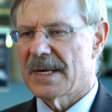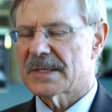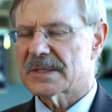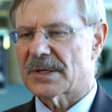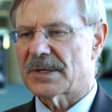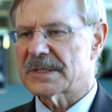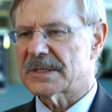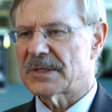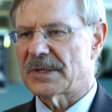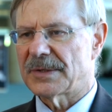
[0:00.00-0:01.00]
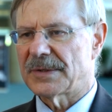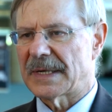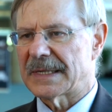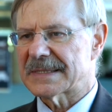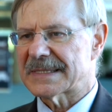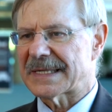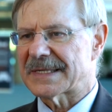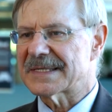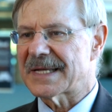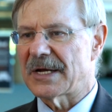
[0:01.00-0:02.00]
starts to set
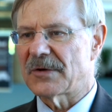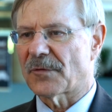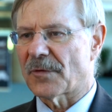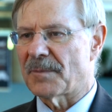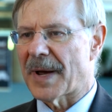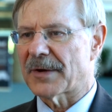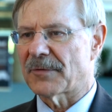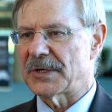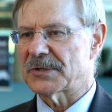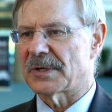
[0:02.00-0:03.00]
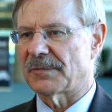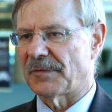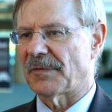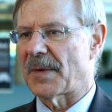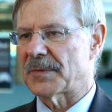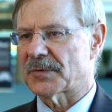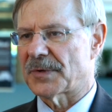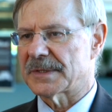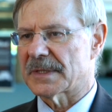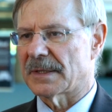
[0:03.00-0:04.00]
the stage for migration of
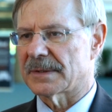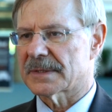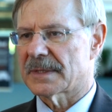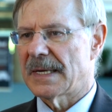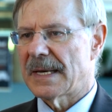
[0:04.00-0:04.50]
inflammatory cells.